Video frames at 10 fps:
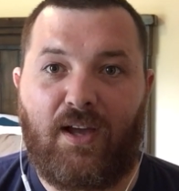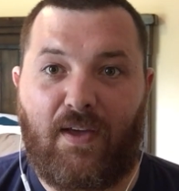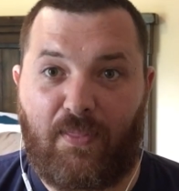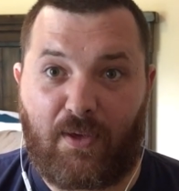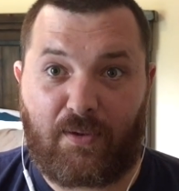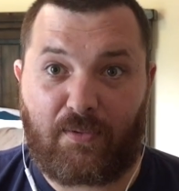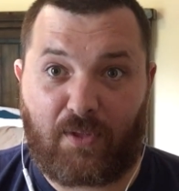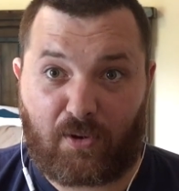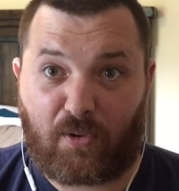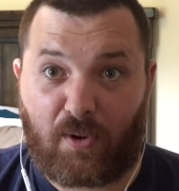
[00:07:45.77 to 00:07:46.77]
And
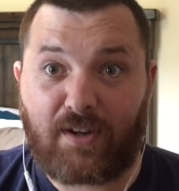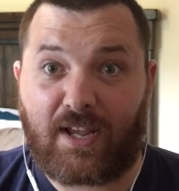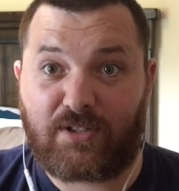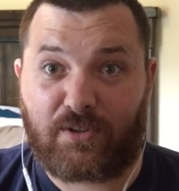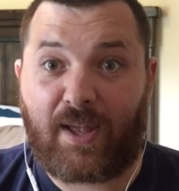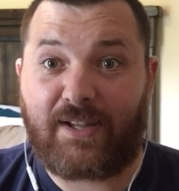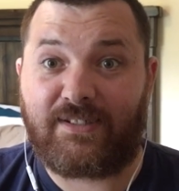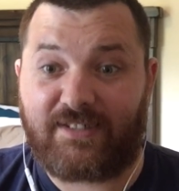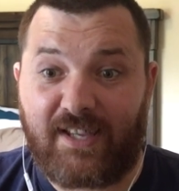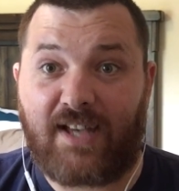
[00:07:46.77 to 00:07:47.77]
the correct answer to that
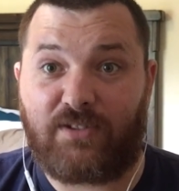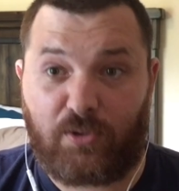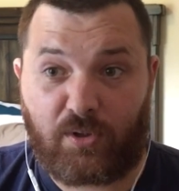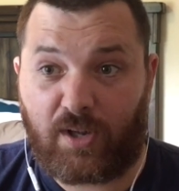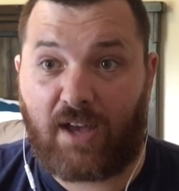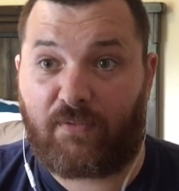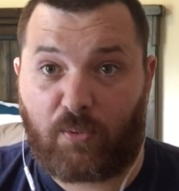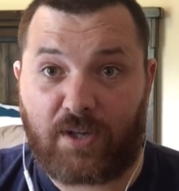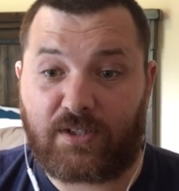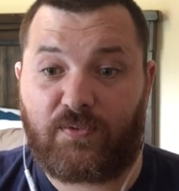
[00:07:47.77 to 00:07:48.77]
is yes, you should have
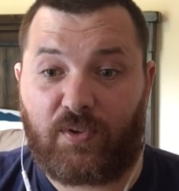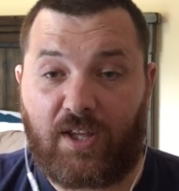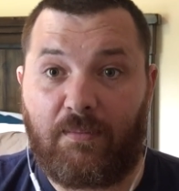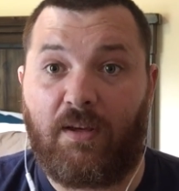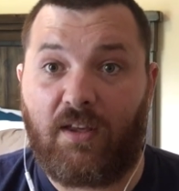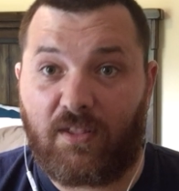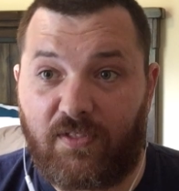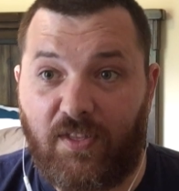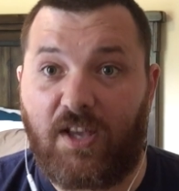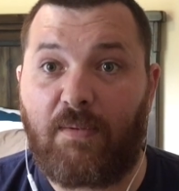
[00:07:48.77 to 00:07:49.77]
questions for them.
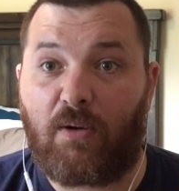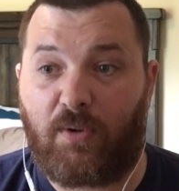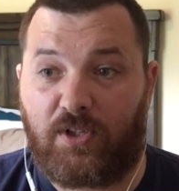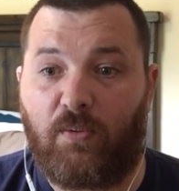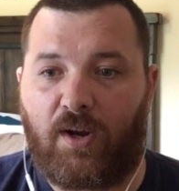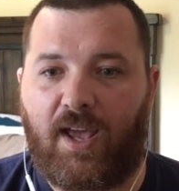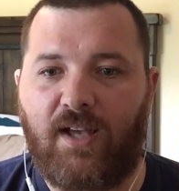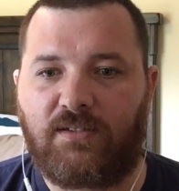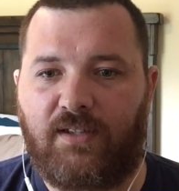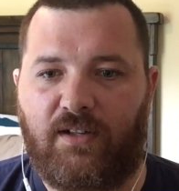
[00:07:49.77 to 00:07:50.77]
Think about what you want to
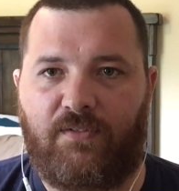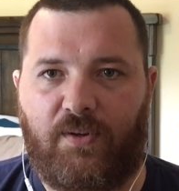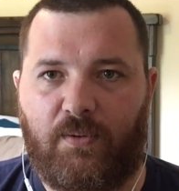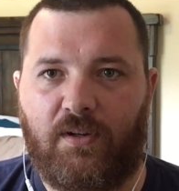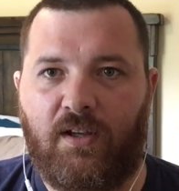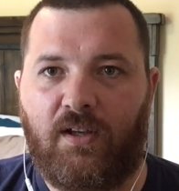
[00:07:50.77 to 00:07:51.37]
ask the interviewer.